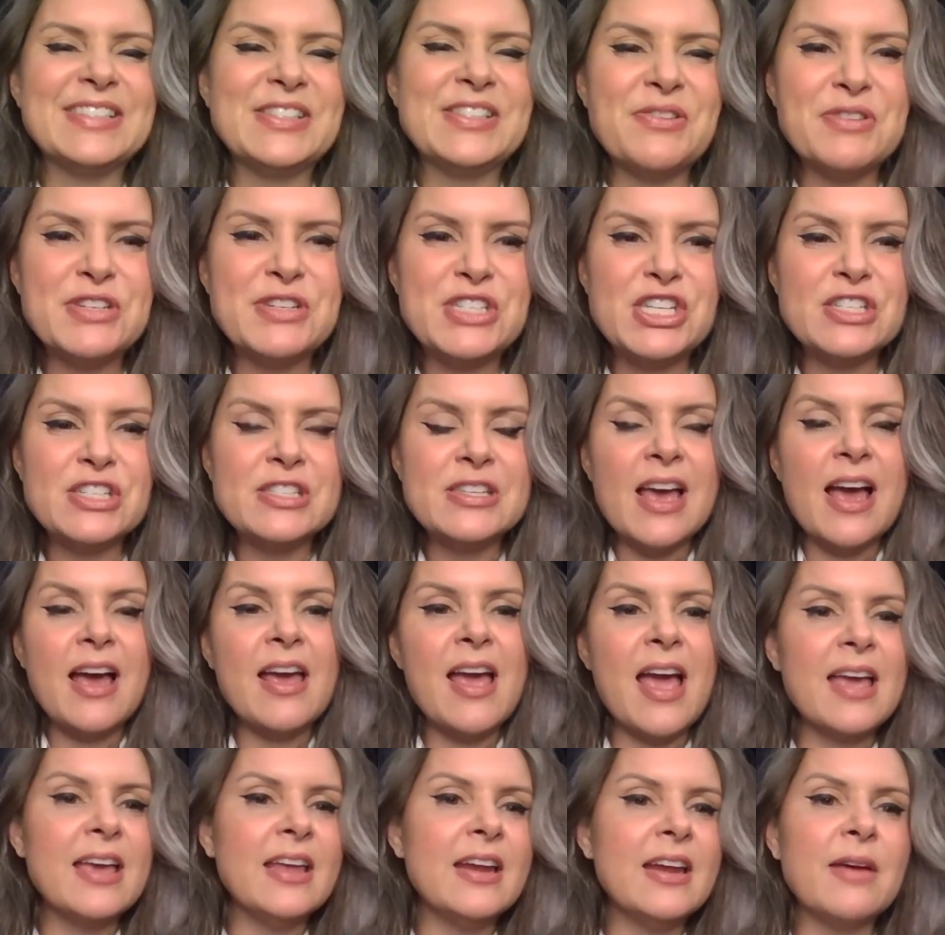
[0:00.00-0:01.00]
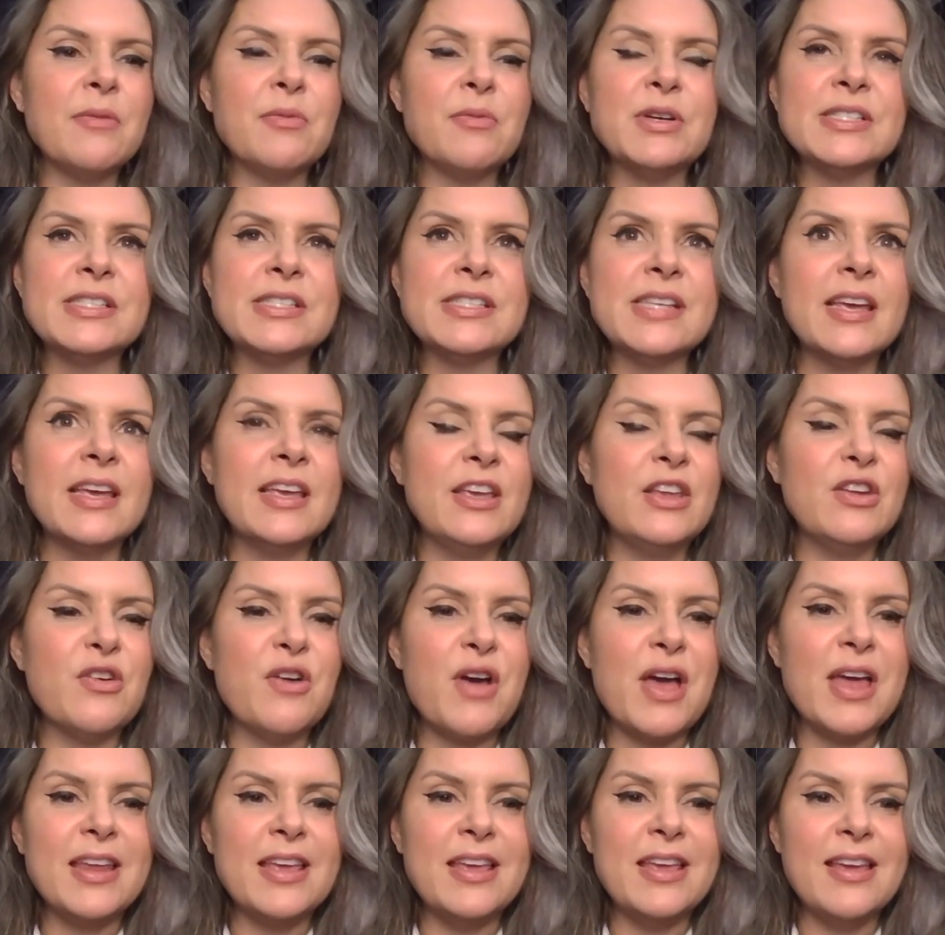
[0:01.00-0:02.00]
it's just, I will say,
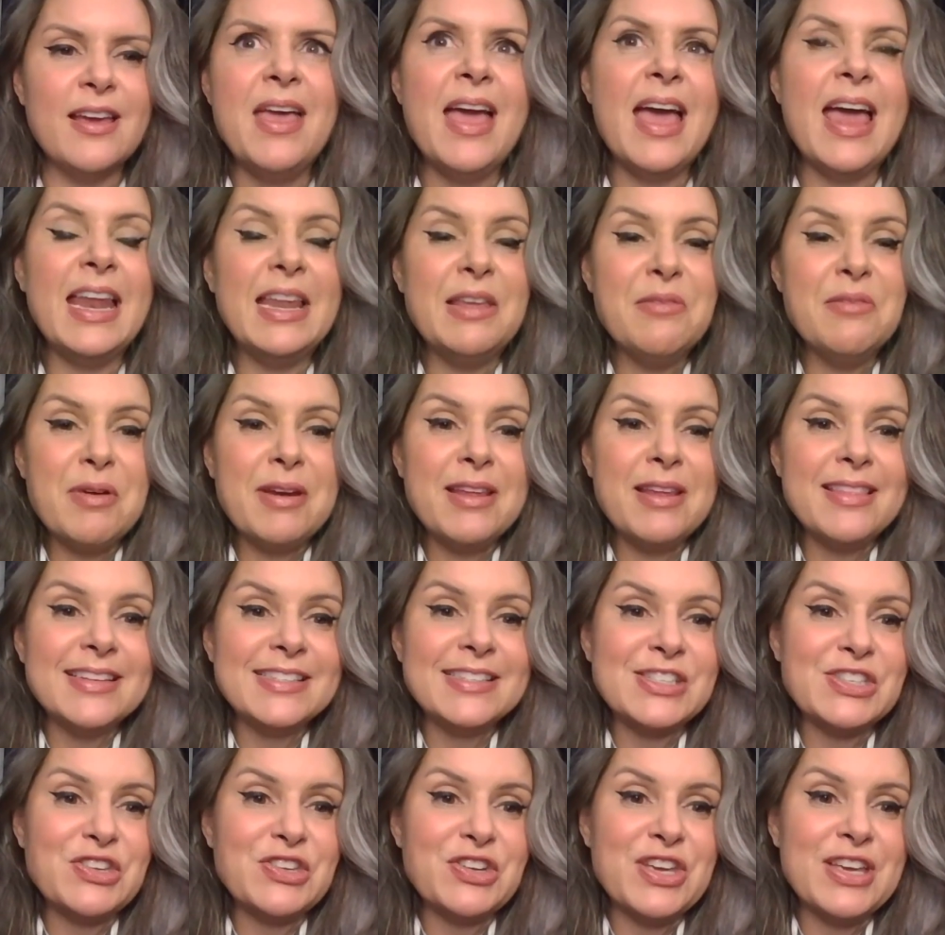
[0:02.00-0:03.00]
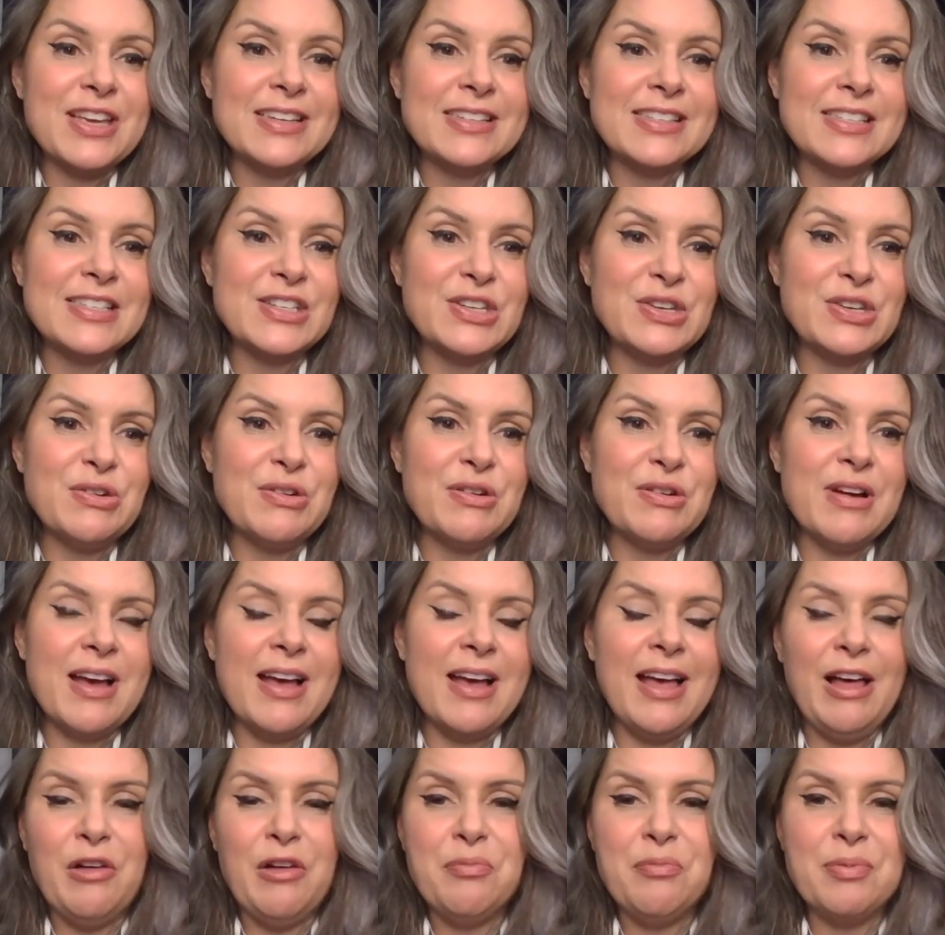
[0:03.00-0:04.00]
anybody that's looking to
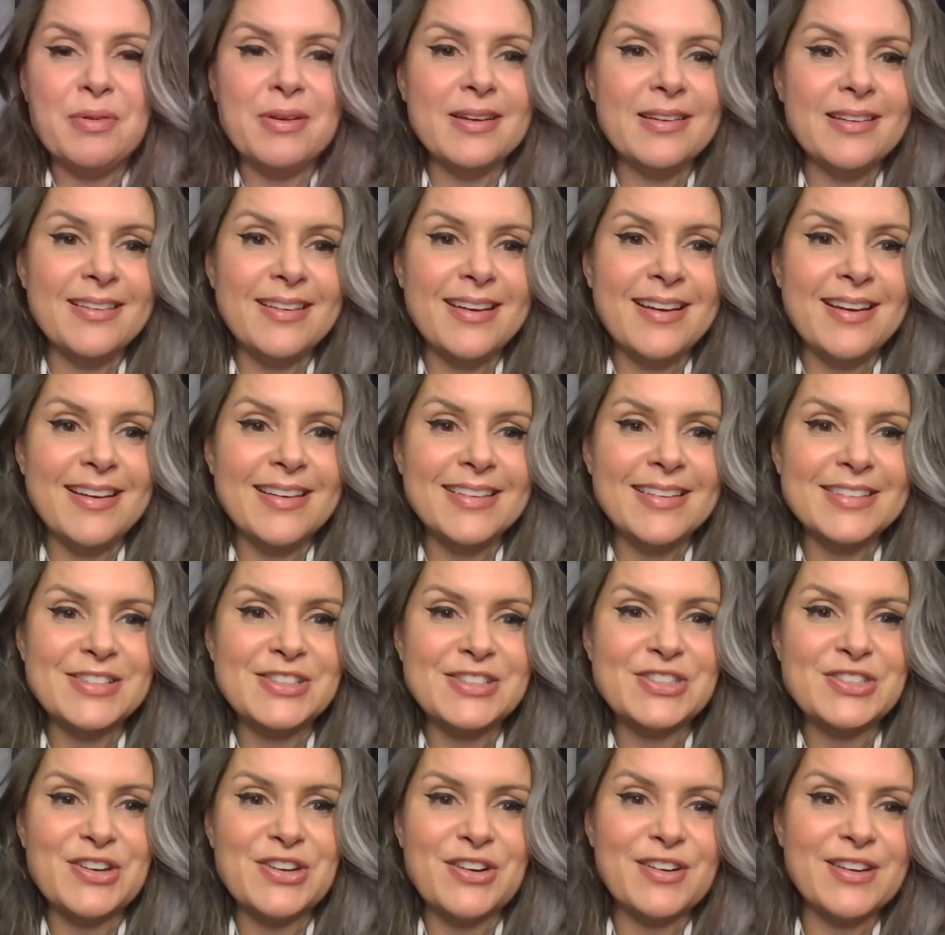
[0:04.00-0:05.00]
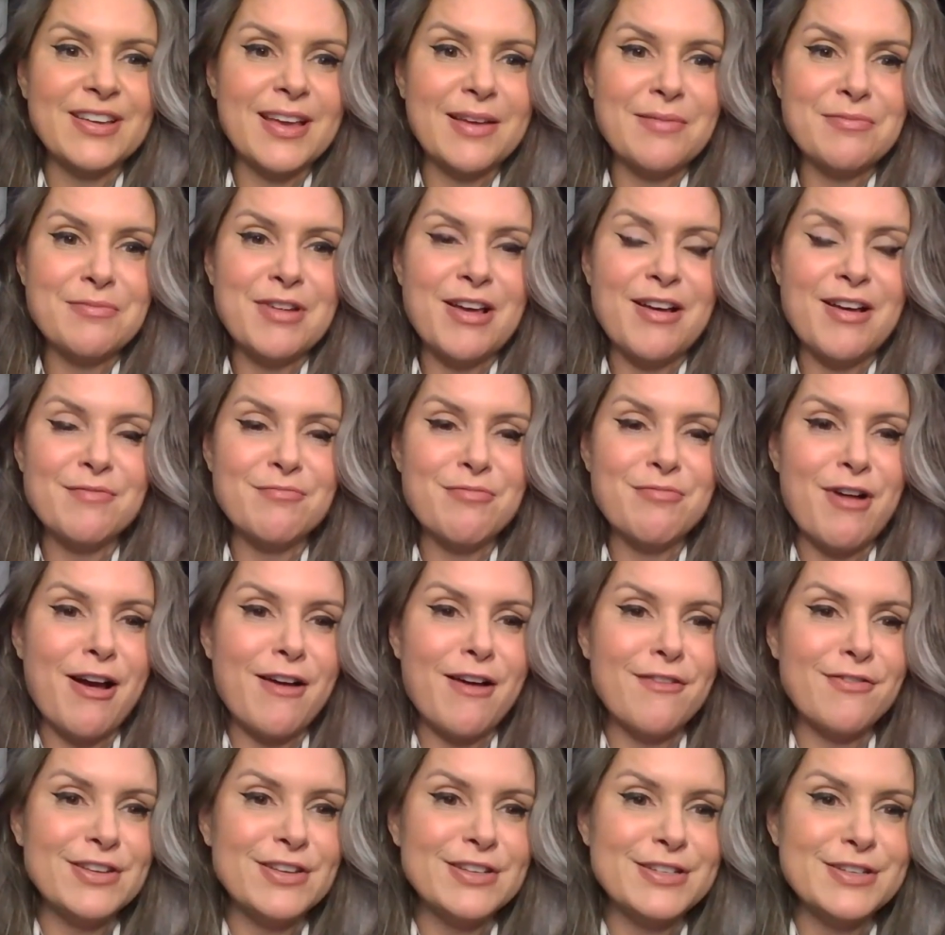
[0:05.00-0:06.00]
help a starting up
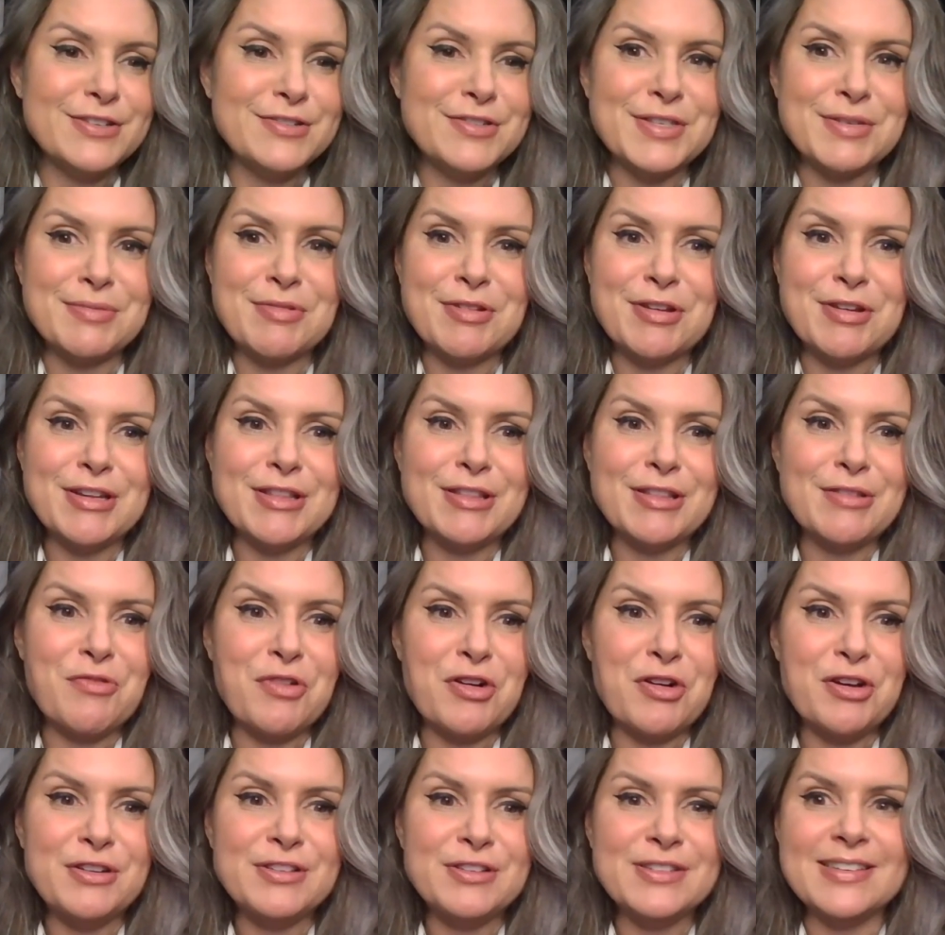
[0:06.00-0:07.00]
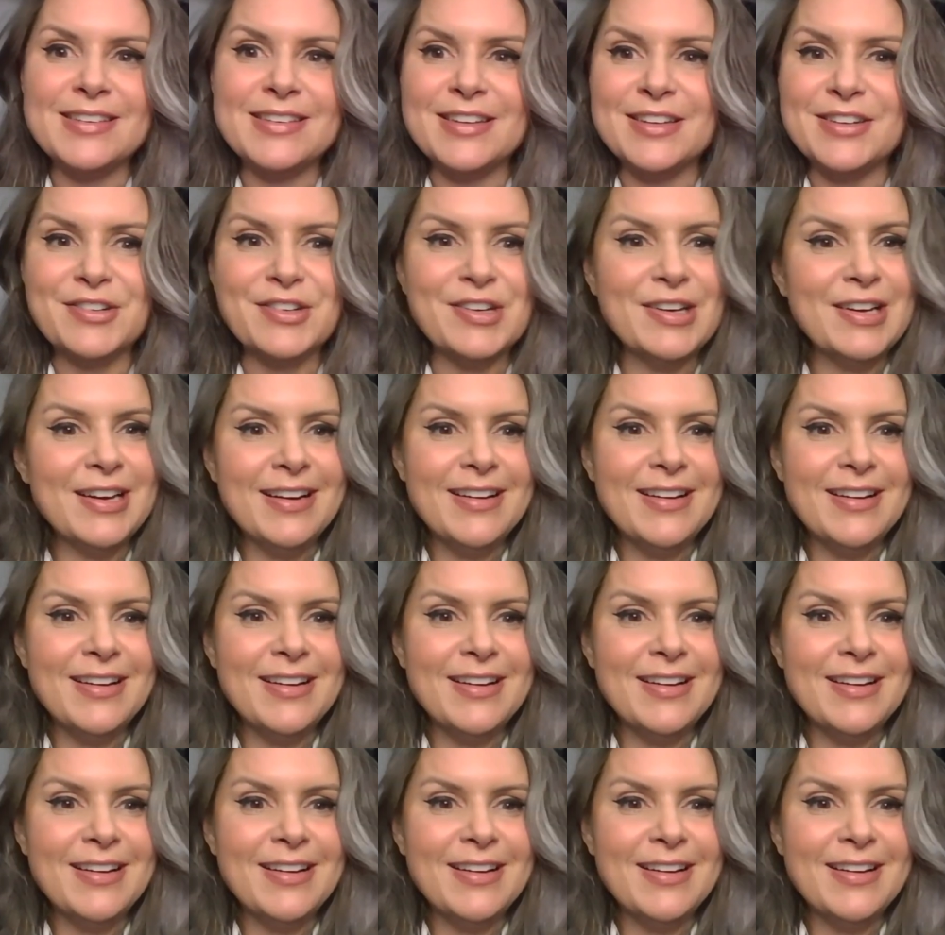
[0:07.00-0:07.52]
nonprofit do some good in the world, and you